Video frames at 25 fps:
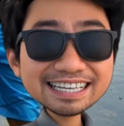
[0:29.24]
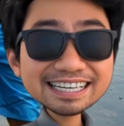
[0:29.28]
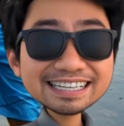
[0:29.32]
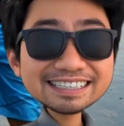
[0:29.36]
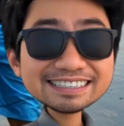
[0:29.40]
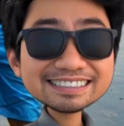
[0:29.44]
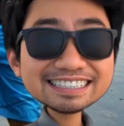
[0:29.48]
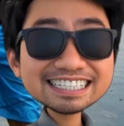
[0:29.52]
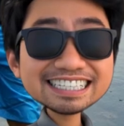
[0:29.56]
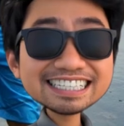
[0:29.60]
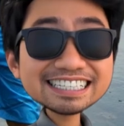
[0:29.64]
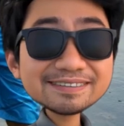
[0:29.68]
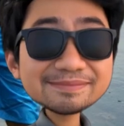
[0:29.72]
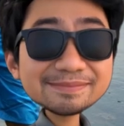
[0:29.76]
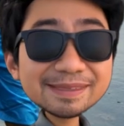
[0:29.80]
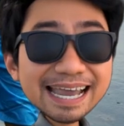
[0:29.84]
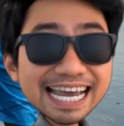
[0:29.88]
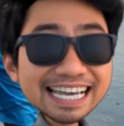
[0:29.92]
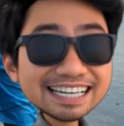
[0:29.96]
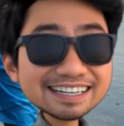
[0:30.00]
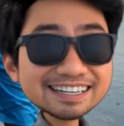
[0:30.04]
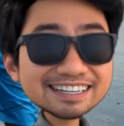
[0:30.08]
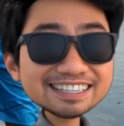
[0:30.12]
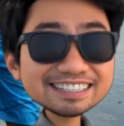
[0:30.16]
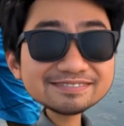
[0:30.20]
This is
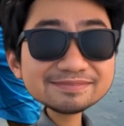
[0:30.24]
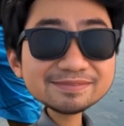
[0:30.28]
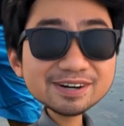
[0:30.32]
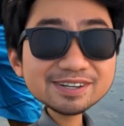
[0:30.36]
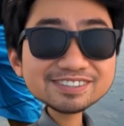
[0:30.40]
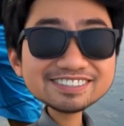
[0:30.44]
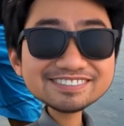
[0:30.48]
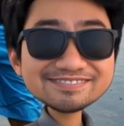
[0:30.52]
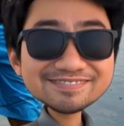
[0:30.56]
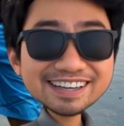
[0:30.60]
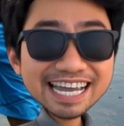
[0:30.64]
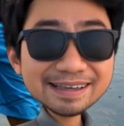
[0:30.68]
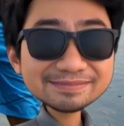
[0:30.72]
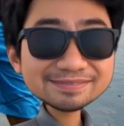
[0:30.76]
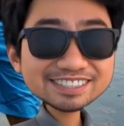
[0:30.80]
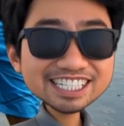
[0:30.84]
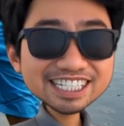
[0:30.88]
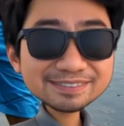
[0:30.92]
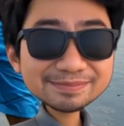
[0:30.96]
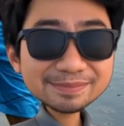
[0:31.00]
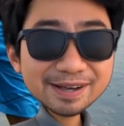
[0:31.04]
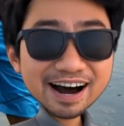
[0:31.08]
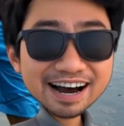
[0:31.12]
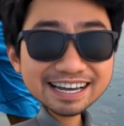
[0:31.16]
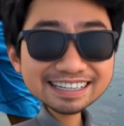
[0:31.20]
Baler's most famous
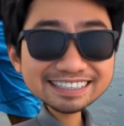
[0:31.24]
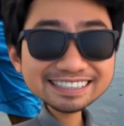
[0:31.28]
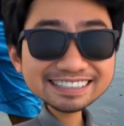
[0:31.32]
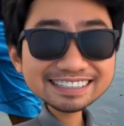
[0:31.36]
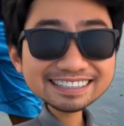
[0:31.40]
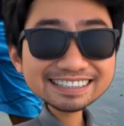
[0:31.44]
spot.